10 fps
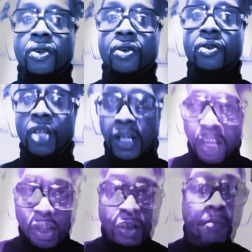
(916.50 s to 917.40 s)
They're getting a
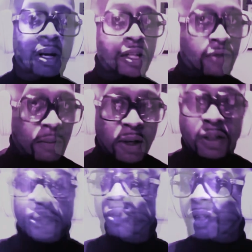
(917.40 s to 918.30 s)
little buzz from it. They're
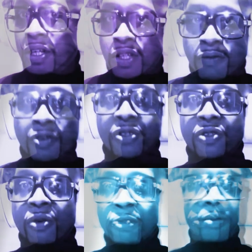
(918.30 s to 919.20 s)
doing interviews, they're
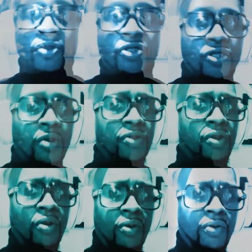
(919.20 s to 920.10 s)
doing promotions, so it's
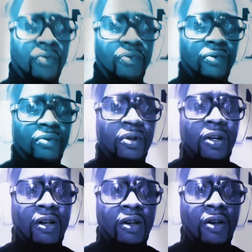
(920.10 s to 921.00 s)
cool.
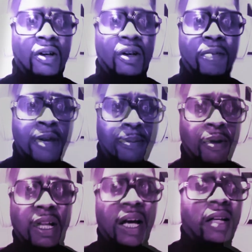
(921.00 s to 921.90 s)
People are
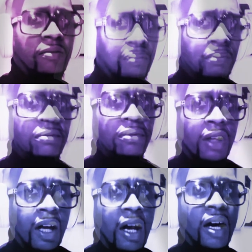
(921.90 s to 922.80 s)
like,
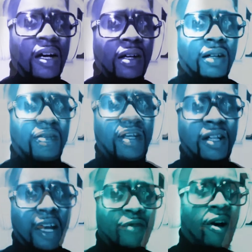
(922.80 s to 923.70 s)
alright, they
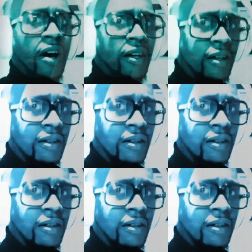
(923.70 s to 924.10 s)
like Rocket.